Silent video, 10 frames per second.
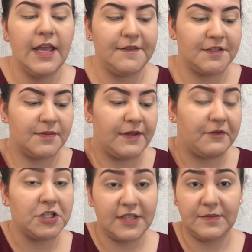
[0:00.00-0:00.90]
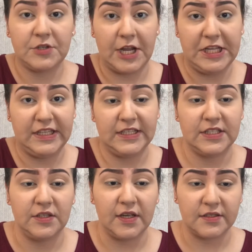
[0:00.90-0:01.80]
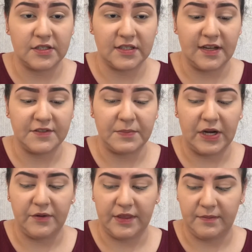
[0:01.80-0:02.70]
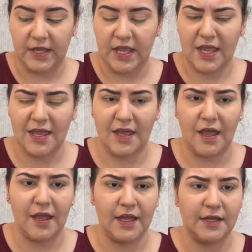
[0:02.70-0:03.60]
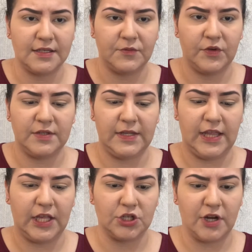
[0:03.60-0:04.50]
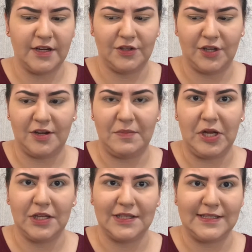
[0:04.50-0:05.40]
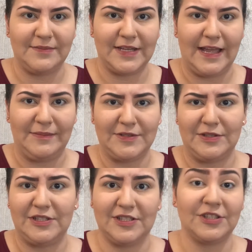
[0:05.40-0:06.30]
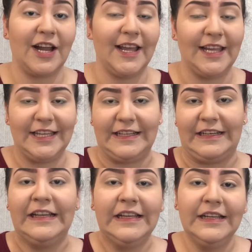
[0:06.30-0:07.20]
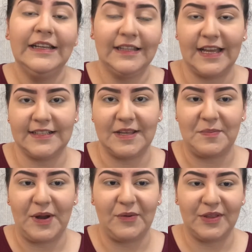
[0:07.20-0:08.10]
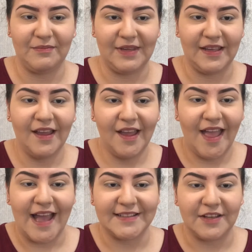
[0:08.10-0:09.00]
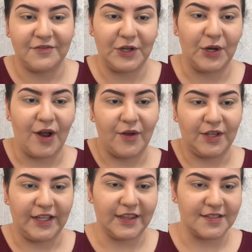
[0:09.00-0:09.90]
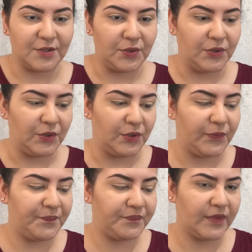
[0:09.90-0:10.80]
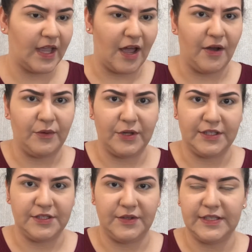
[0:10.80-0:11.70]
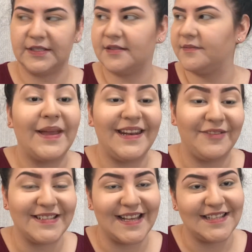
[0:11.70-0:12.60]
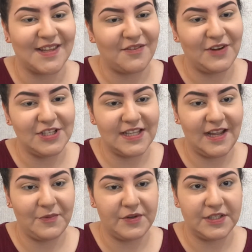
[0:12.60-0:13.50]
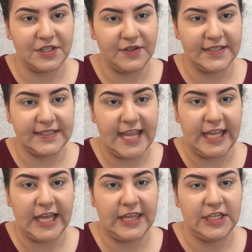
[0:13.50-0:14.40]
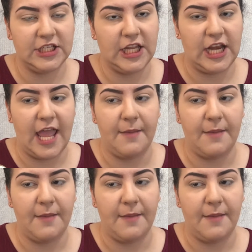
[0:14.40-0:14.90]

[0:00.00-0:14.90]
this is my first time trying this, so you guys are just gonna have to bear with me. And I'm going to be like trying to look in a mirror at the same time, so just try and, like I said, bear me as I figure out like this whole how I want to do this. But anyways guys, the first thing I'm going to do is take the shade